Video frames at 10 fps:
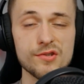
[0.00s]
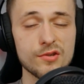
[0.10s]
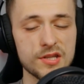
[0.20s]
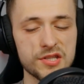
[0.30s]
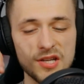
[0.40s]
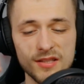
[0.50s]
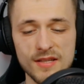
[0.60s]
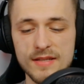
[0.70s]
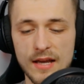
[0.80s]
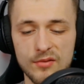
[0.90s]
You can check
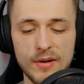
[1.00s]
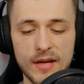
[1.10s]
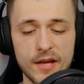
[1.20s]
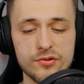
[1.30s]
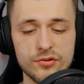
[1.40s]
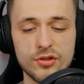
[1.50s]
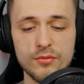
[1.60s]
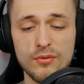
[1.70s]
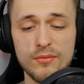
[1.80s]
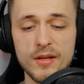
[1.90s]
this out by Andrew
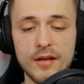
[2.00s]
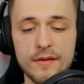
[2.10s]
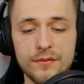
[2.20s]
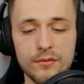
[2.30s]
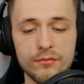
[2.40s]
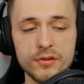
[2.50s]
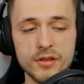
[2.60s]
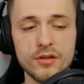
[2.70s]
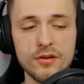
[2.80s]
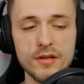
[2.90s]
Huberman if you're really
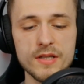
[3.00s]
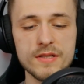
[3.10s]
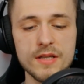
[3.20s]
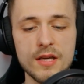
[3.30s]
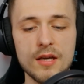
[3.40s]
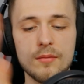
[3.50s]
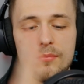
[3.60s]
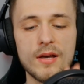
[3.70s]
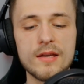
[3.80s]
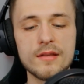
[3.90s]
curious.
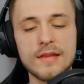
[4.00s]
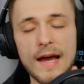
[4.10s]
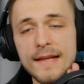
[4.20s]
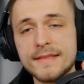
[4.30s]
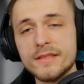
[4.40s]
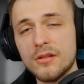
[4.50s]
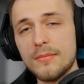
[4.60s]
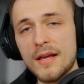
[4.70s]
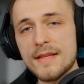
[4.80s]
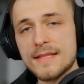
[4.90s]
But the ideal
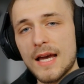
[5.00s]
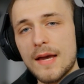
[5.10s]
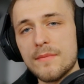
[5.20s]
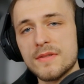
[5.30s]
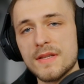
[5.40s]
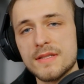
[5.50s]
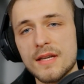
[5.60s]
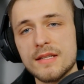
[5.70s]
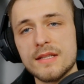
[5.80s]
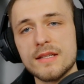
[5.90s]
amount of time to
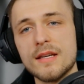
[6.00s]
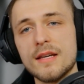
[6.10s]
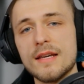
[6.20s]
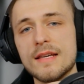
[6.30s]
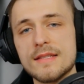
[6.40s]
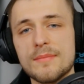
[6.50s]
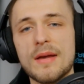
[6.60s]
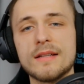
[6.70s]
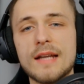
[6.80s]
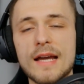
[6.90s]
study is
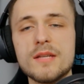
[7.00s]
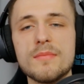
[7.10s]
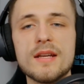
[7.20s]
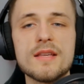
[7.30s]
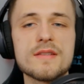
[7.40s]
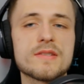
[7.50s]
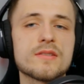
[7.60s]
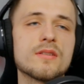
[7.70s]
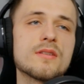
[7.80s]
about 90 minutes.